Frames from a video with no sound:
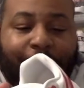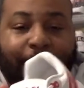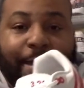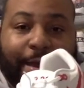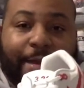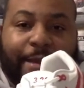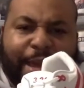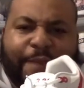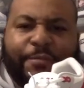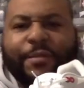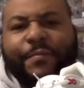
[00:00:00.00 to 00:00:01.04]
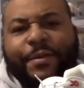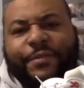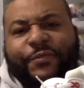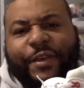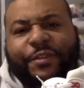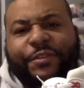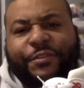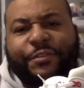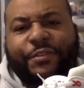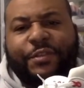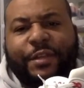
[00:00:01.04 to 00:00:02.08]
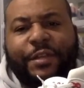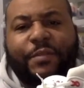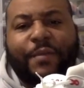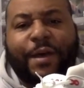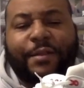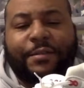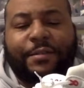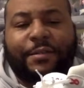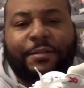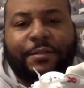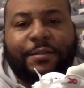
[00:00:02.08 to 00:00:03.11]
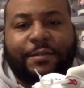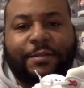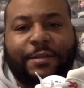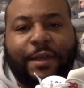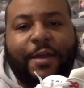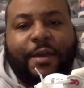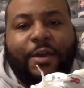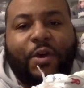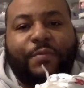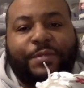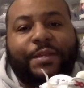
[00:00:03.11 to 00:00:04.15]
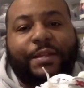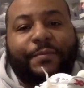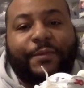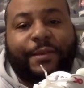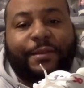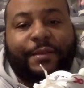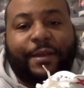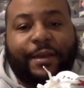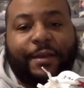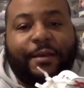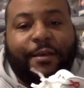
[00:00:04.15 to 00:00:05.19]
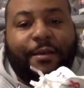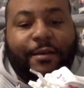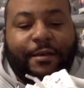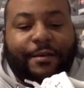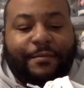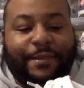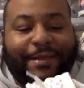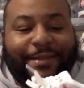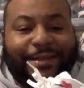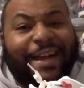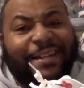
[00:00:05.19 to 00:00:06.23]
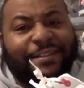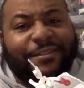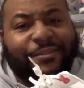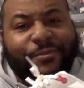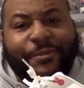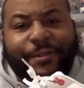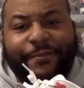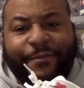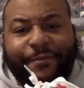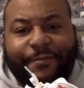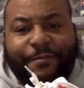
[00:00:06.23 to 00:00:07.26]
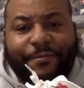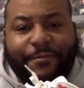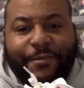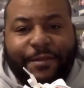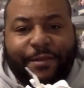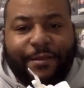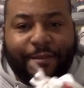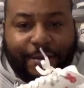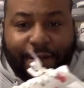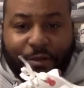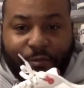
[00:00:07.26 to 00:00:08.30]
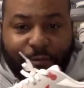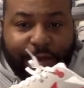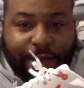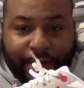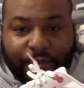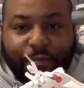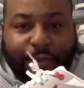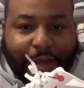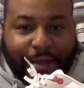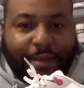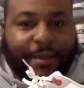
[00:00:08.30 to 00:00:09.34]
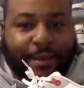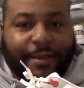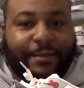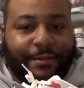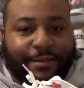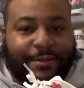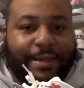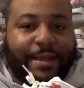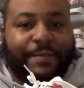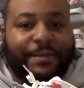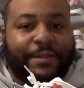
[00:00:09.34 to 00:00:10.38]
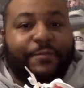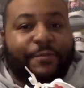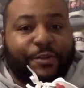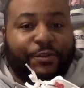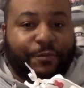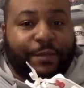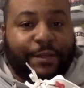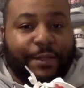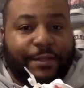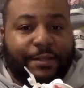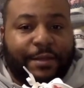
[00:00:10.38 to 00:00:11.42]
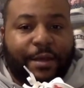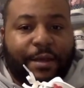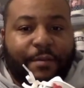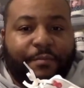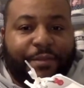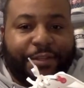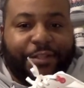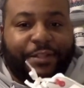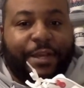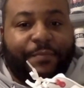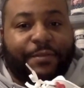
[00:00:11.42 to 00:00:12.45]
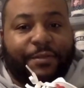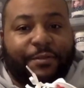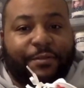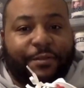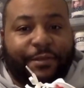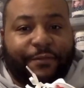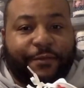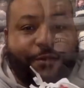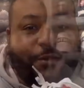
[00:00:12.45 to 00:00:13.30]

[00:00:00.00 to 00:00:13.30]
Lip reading: and it came with a bunch of extras in the box to just help celebrate the day. The design is a little different from the one. The colorway and color blocking is the same as the original release, but the shape is a little different.